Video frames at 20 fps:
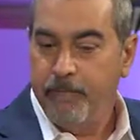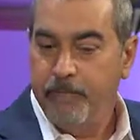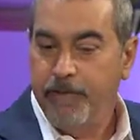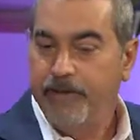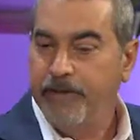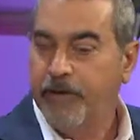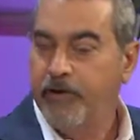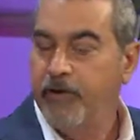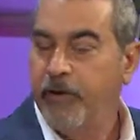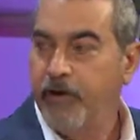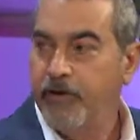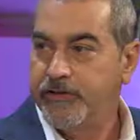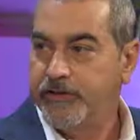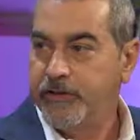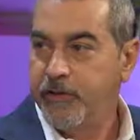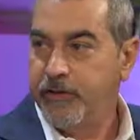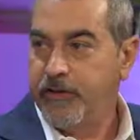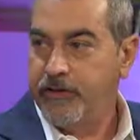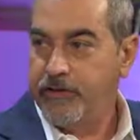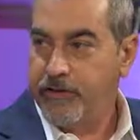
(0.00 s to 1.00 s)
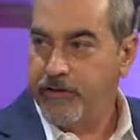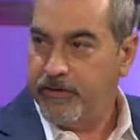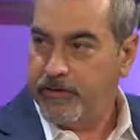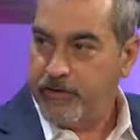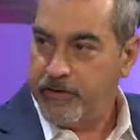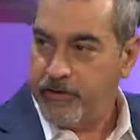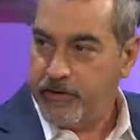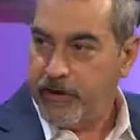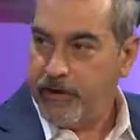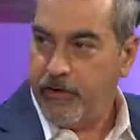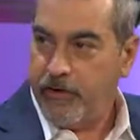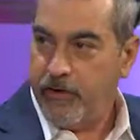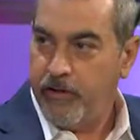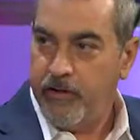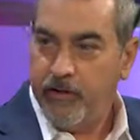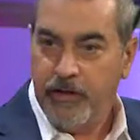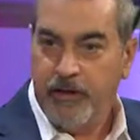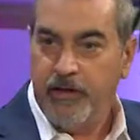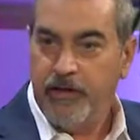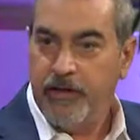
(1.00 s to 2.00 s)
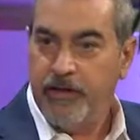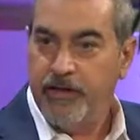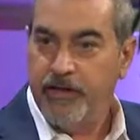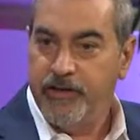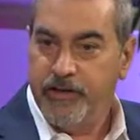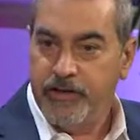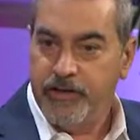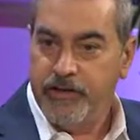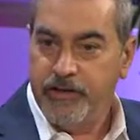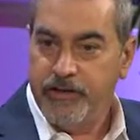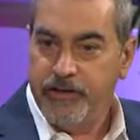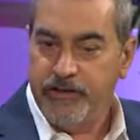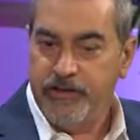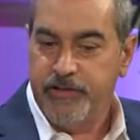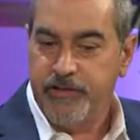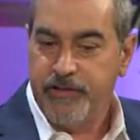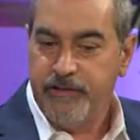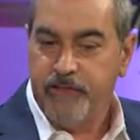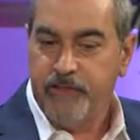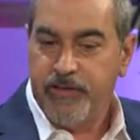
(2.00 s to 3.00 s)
but can also, under sterile conditions,